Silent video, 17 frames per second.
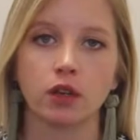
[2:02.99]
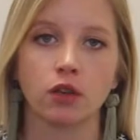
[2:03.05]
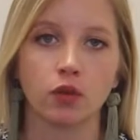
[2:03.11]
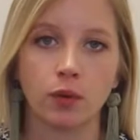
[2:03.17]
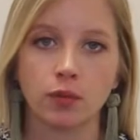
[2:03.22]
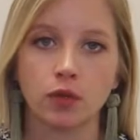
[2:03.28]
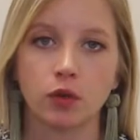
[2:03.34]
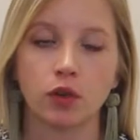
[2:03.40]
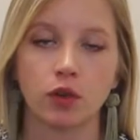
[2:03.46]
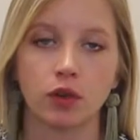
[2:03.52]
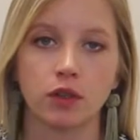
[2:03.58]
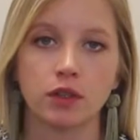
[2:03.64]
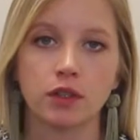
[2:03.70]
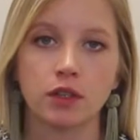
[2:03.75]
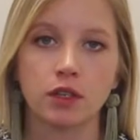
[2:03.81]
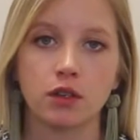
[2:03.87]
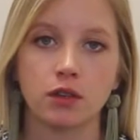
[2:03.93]
and
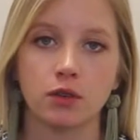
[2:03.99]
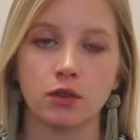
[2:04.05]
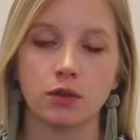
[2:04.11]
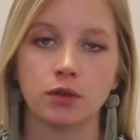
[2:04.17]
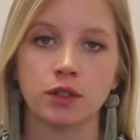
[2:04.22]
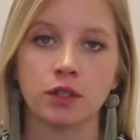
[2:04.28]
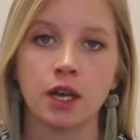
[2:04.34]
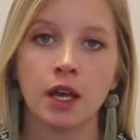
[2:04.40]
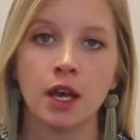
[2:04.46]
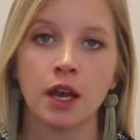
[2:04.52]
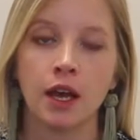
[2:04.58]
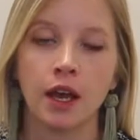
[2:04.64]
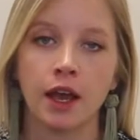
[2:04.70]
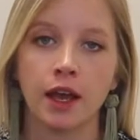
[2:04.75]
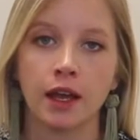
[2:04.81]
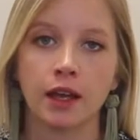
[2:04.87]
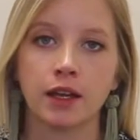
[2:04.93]
cryptocurrency news,
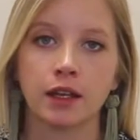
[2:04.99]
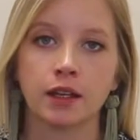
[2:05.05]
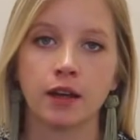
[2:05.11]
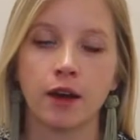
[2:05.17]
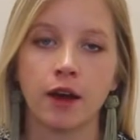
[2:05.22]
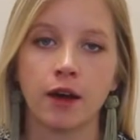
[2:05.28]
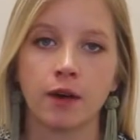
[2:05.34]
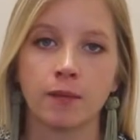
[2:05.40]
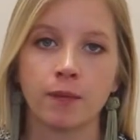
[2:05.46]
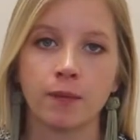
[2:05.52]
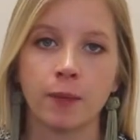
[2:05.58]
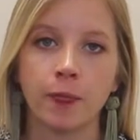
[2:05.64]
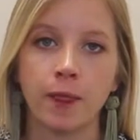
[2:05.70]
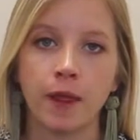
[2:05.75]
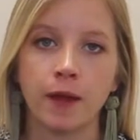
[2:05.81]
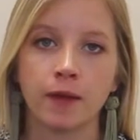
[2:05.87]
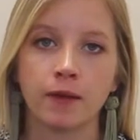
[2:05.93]
and
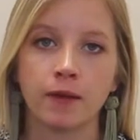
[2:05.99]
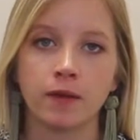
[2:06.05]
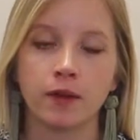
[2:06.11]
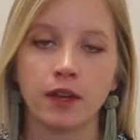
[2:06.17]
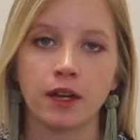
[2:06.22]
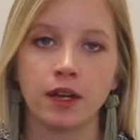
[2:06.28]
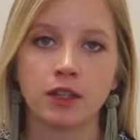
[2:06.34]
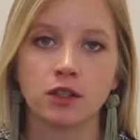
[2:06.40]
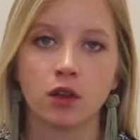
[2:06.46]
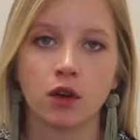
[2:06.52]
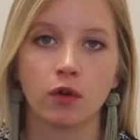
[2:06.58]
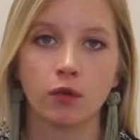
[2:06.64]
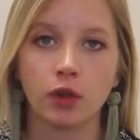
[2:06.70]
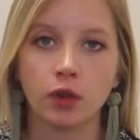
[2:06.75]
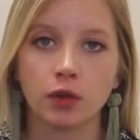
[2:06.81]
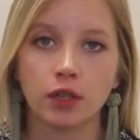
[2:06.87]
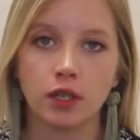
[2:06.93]
I saw a
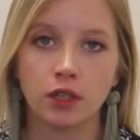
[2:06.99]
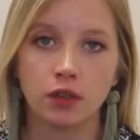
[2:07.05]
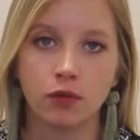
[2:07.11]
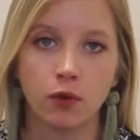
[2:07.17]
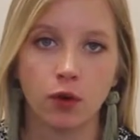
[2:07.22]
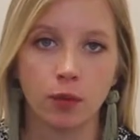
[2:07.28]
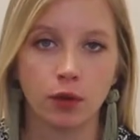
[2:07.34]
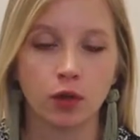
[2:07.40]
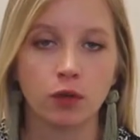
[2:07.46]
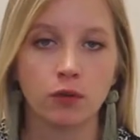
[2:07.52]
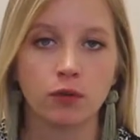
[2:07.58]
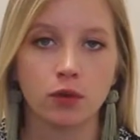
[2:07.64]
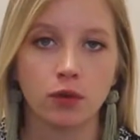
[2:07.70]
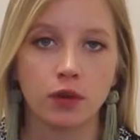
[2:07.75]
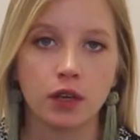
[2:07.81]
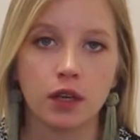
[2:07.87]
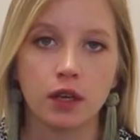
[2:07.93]
real need to form a
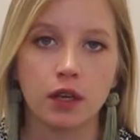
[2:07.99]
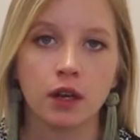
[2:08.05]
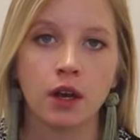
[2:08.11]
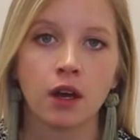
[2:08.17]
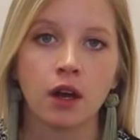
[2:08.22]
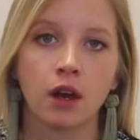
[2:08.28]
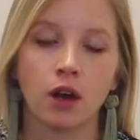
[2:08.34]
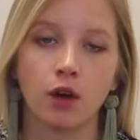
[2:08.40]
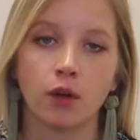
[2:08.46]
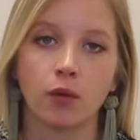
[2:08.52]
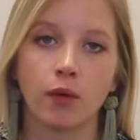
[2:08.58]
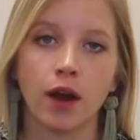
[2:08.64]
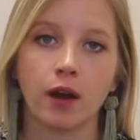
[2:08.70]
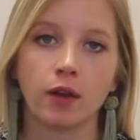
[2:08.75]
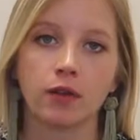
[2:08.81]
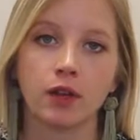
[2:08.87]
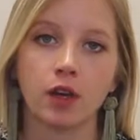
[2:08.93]
community
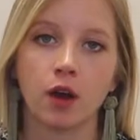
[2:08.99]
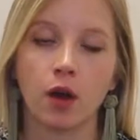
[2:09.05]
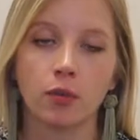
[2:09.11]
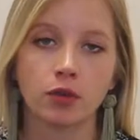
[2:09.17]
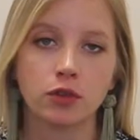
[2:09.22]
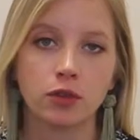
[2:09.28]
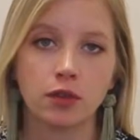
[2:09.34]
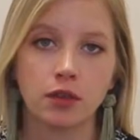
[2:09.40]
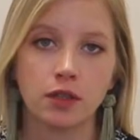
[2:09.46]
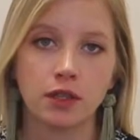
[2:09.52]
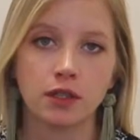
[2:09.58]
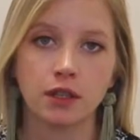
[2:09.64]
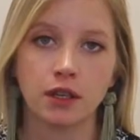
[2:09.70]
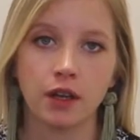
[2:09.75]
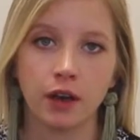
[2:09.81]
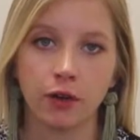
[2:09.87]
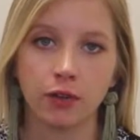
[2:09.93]
around the opportunities
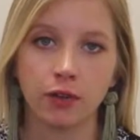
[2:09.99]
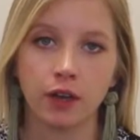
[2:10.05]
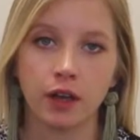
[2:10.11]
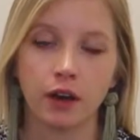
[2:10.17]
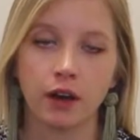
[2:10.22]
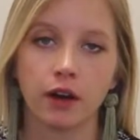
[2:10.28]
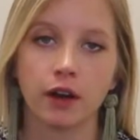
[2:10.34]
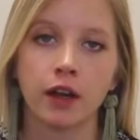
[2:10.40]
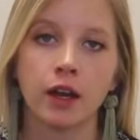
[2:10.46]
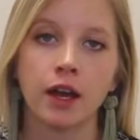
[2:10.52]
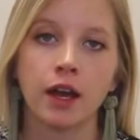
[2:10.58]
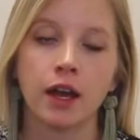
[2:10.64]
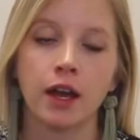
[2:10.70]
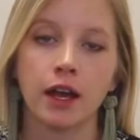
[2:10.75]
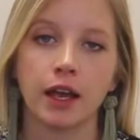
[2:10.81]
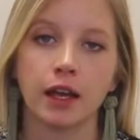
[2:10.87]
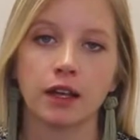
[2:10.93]
in healthcare.
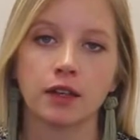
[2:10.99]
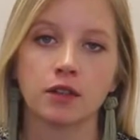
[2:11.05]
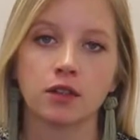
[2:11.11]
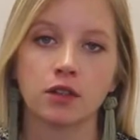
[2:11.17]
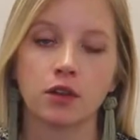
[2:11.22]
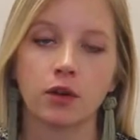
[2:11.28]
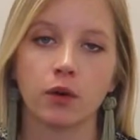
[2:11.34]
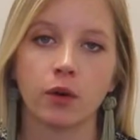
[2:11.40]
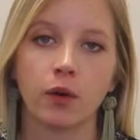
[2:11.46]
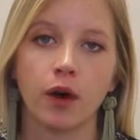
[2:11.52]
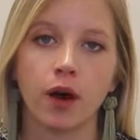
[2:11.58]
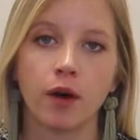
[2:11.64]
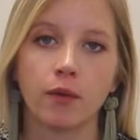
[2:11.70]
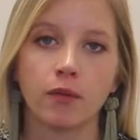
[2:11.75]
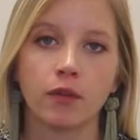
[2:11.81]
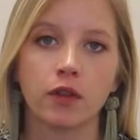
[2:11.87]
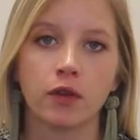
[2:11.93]
And so
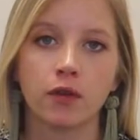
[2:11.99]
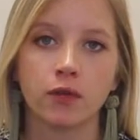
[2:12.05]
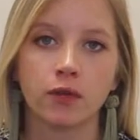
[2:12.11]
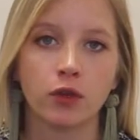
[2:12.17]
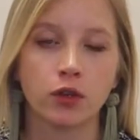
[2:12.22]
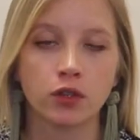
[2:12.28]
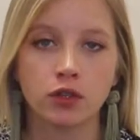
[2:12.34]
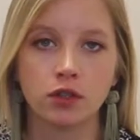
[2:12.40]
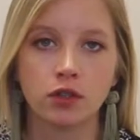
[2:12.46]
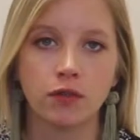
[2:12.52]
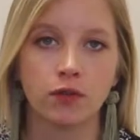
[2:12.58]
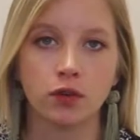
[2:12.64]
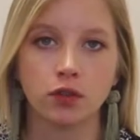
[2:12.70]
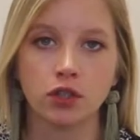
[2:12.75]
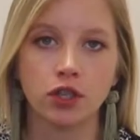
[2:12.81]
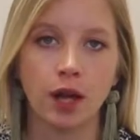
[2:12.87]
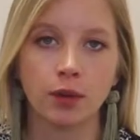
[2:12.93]
the first
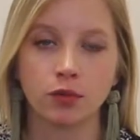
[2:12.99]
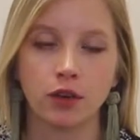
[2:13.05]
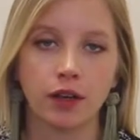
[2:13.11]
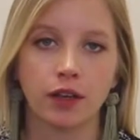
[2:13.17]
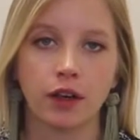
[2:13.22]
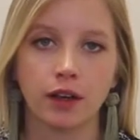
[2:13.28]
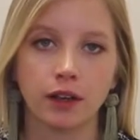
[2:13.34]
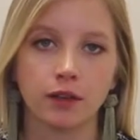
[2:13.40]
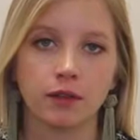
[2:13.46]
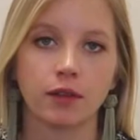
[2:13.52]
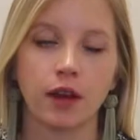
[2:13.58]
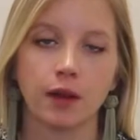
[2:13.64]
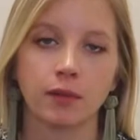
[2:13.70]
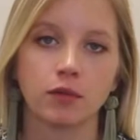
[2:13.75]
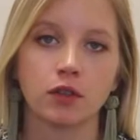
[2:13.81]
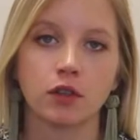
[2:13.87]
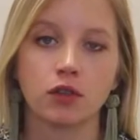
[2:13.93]
chapter
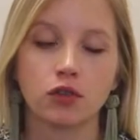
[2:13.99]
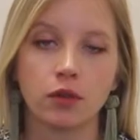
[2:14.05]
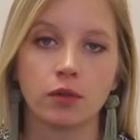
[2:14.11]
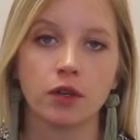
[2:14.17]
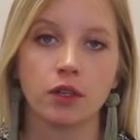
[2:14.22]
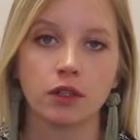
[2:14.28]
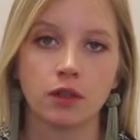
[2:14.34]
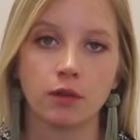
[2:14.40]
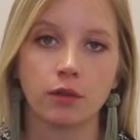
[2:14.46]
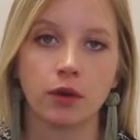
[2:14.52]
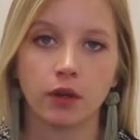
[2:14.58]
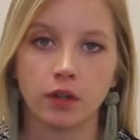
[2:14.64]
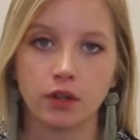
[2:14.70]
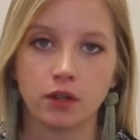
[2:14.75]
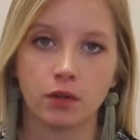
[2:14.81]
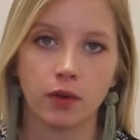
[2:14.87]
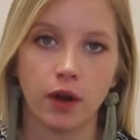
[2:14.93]
I'm contributing to the book
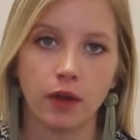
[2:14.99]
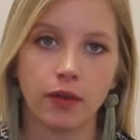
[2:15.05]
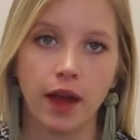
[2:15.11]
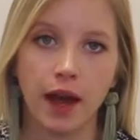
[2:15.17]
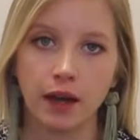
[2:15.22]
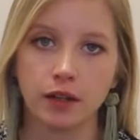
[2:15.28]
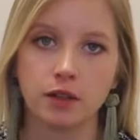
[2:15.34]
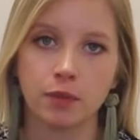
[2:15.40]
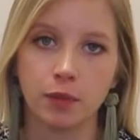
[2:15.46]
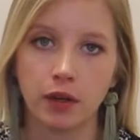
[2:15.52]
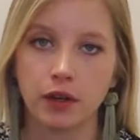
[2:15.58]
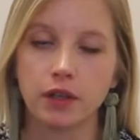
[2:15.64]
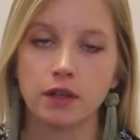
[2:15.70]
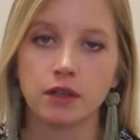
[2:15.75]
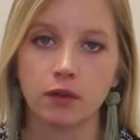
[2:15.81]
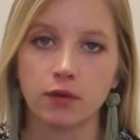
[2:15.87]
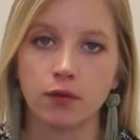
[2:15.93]
is around that
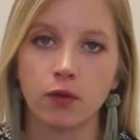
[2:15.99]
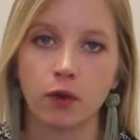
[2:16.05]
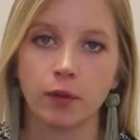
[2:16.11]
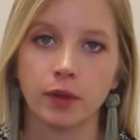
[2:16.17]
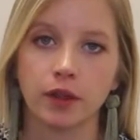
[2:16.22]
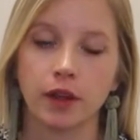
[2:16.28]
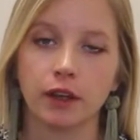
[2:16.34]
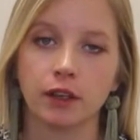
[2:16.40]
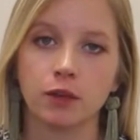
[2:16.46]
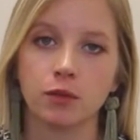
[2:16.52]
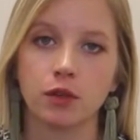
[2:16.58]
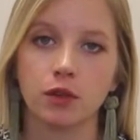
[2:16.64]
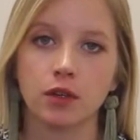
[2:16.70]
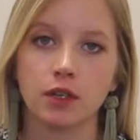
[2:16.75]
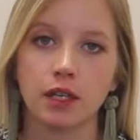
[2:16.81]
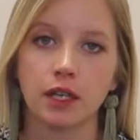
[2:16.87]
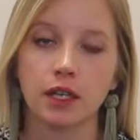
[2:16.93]
experience of forming that
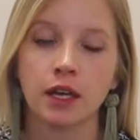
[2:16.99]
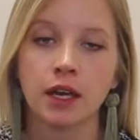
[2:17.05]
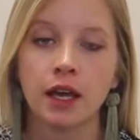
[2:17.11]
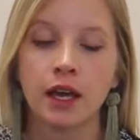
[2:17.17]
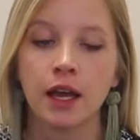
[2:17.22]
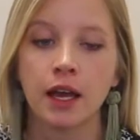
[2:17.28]
community.